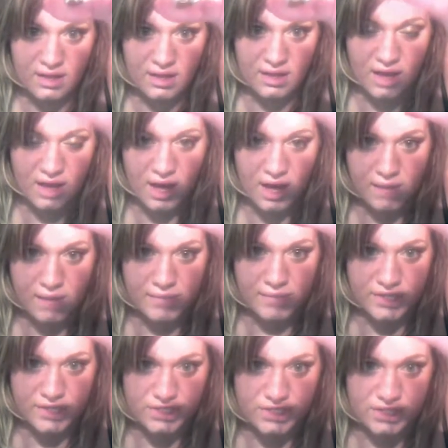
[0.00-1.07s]
Um,
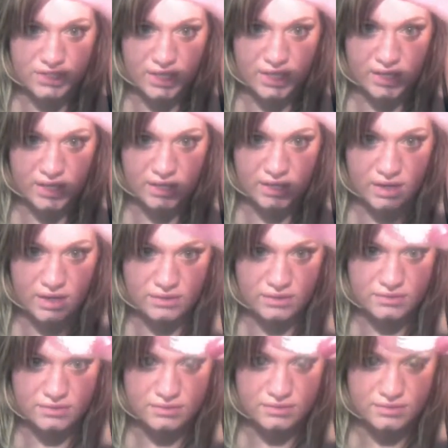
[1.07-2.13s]
it's just like, you know,
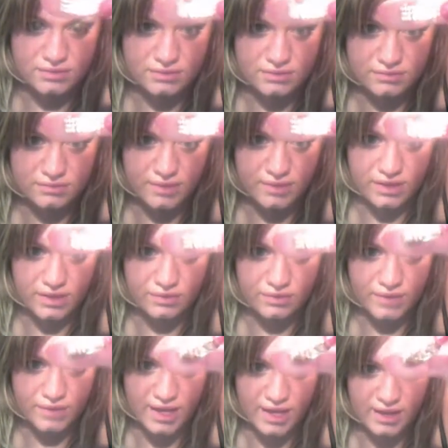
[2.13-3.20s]
regular
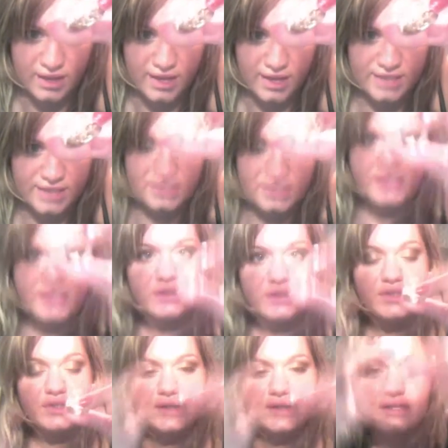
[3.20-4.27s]
ring. And it has like, it also
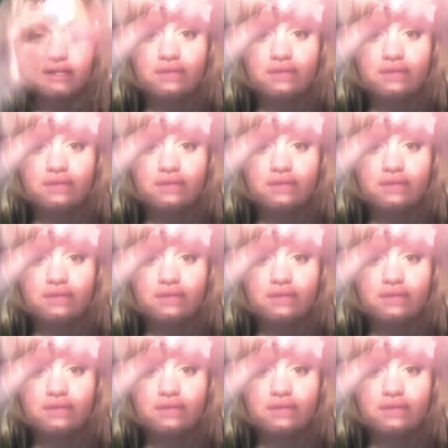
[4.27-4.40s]
has like the